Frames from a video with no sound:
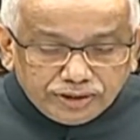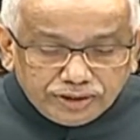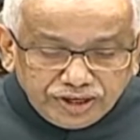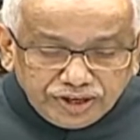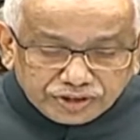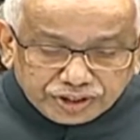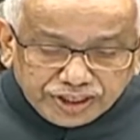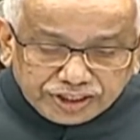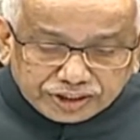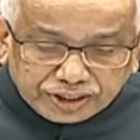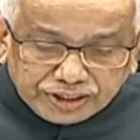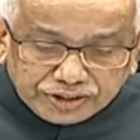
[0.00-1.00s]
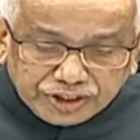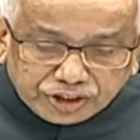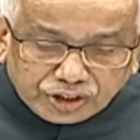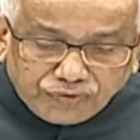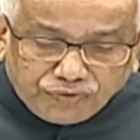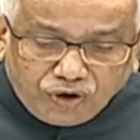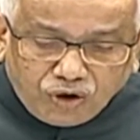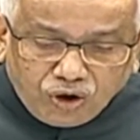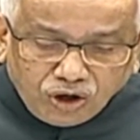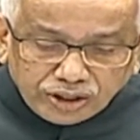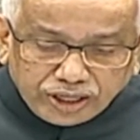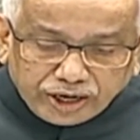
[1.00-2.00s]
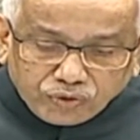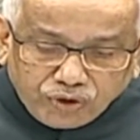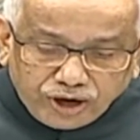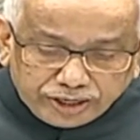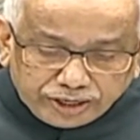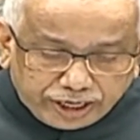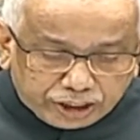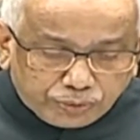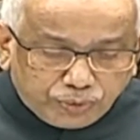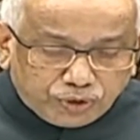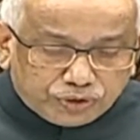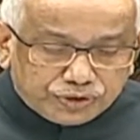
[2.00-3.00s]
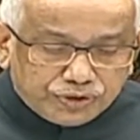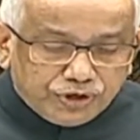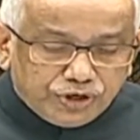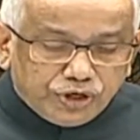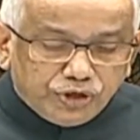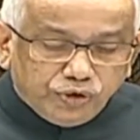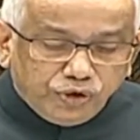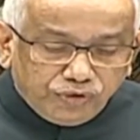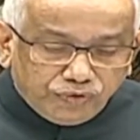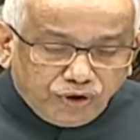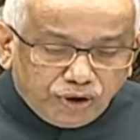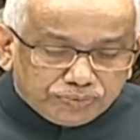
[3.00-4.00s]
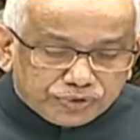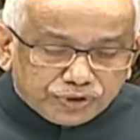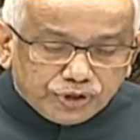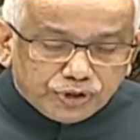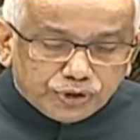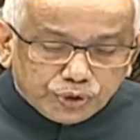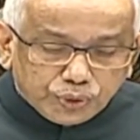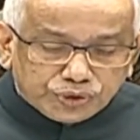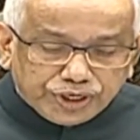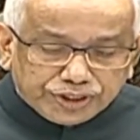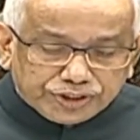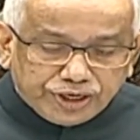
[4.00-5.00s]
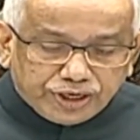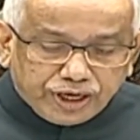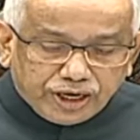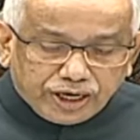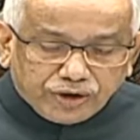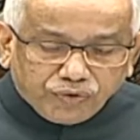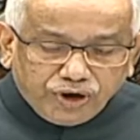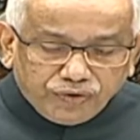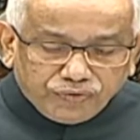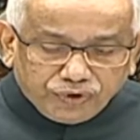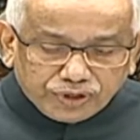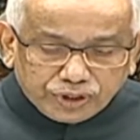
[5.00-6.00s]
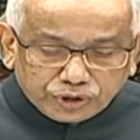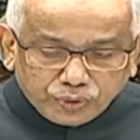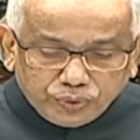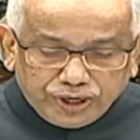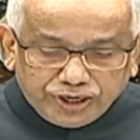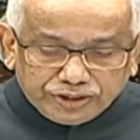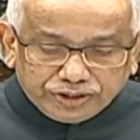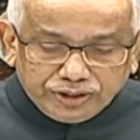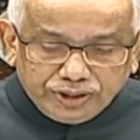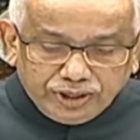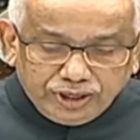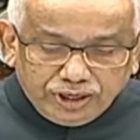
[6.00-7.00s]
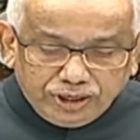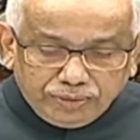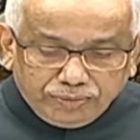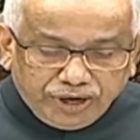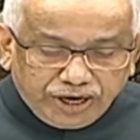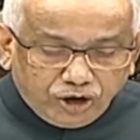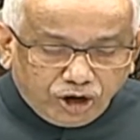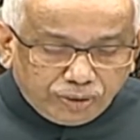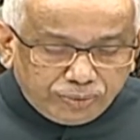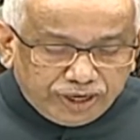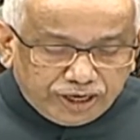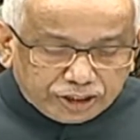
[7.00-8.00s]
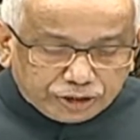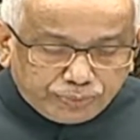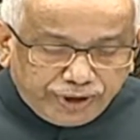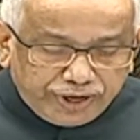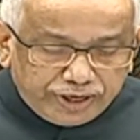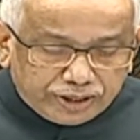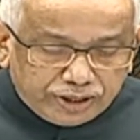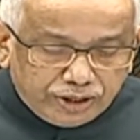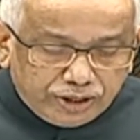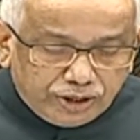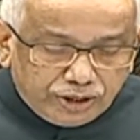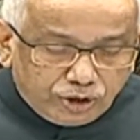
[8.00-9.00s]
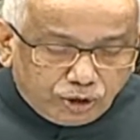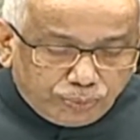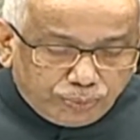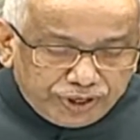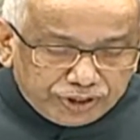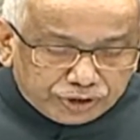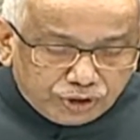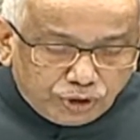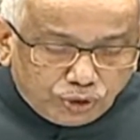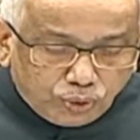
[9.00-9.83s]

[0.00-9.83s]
These kits consist of all the required textbooks, uniforms, shoes, etc. required for the students. My government has spent rupees